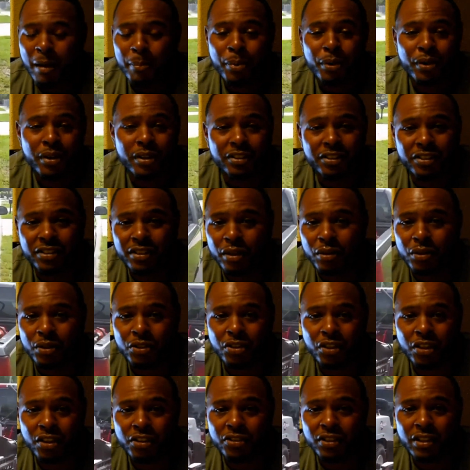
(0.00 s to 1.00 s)
put 0
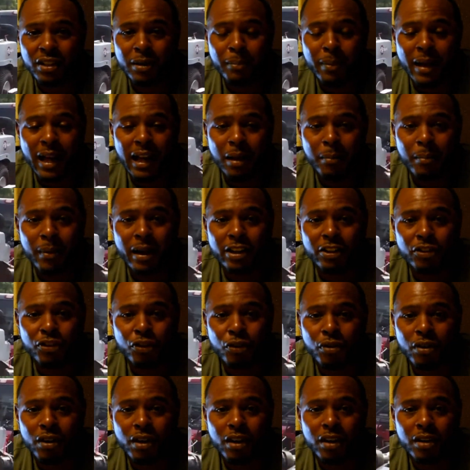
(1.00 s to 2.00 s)
turns in the back of my
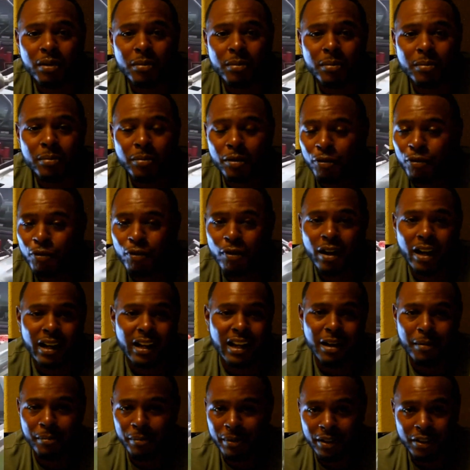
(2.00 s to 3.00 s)
truck before I
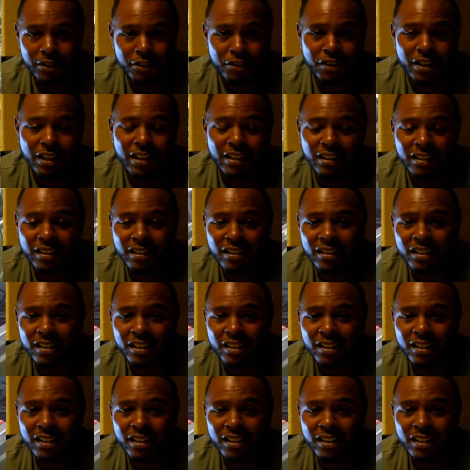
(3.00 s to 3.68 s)
got me a trailer.